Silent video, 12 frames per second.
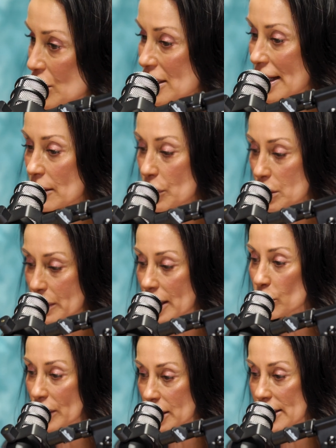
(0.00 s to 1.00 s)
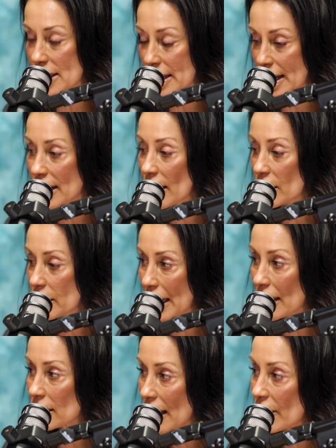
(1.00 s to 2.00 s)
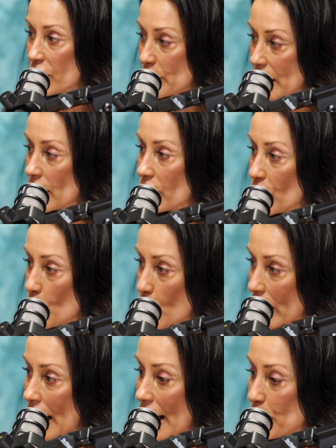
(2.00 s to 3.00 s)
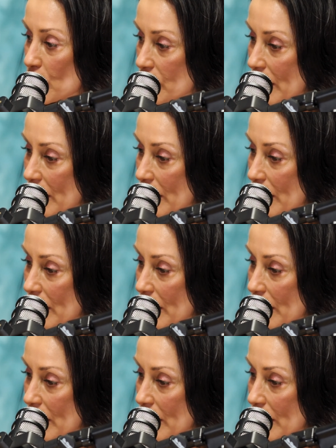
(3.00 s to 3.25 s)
Just like with me in real estate. They love me for what I